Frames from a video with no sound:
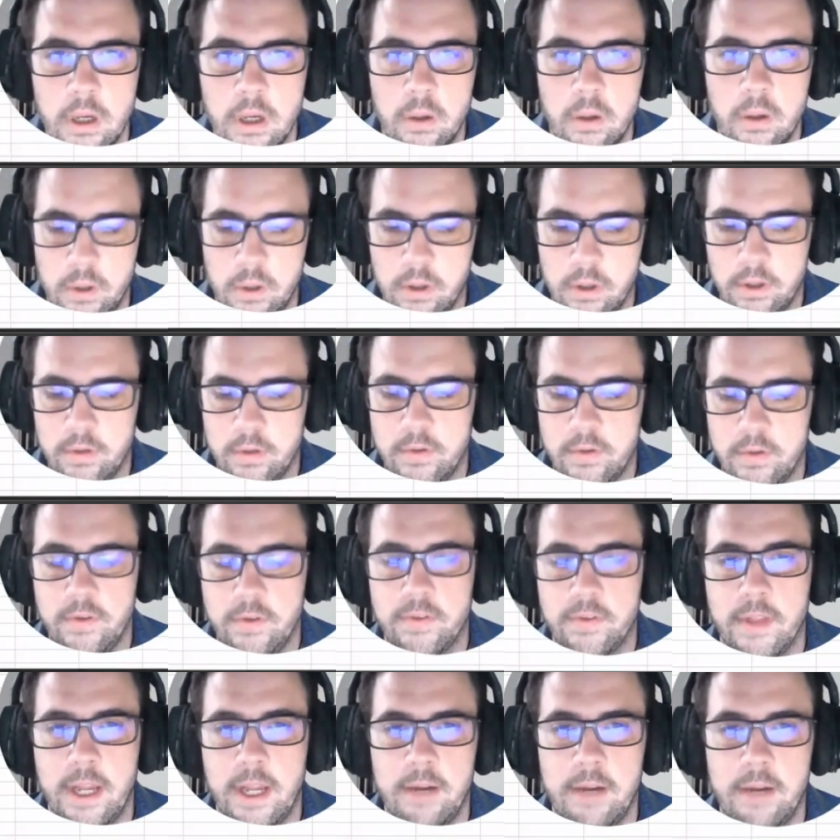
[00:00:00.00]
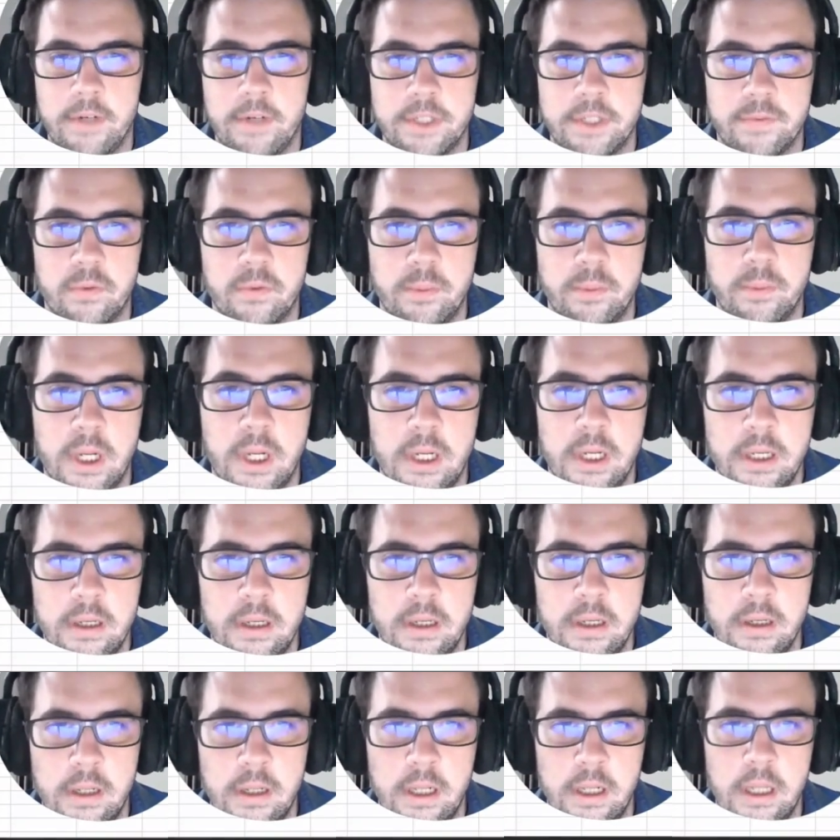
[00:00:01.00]
We're going to use the average formula.
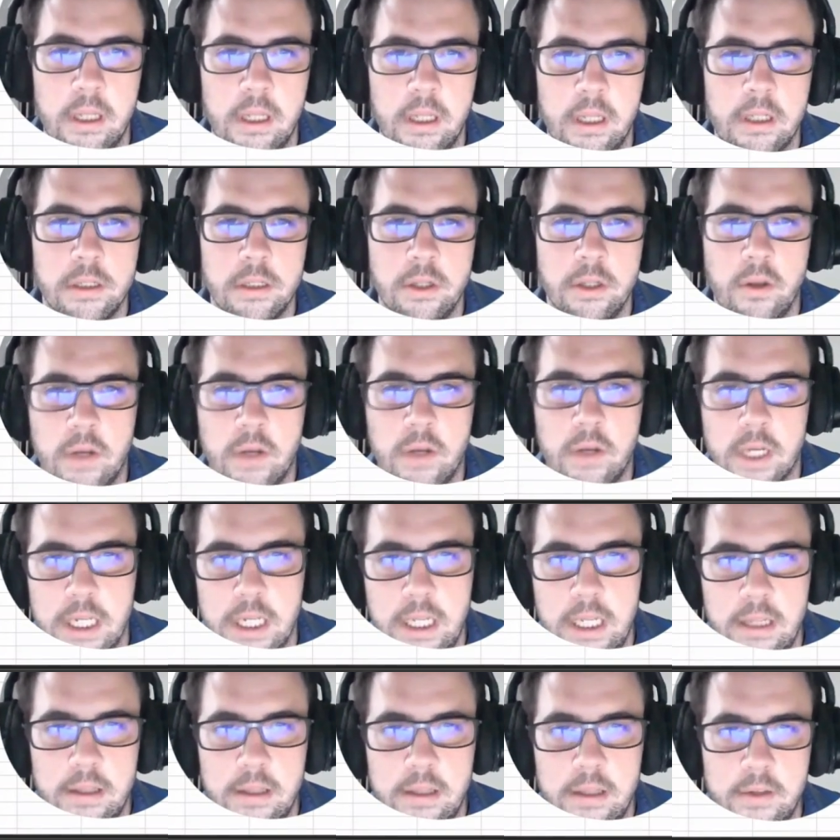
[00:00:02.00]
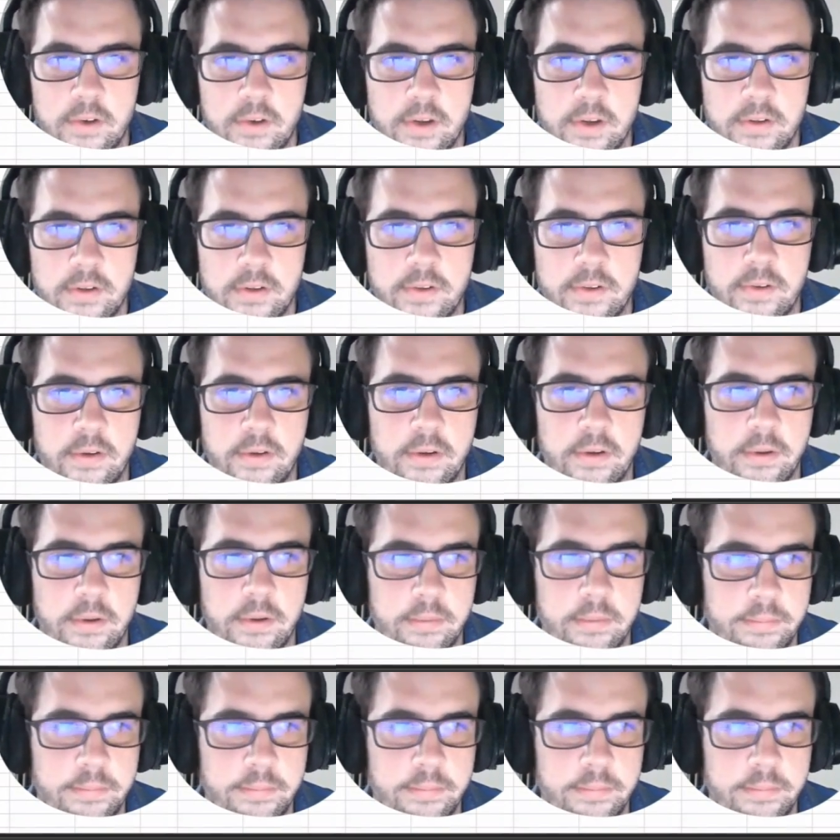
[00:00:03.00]
You can either just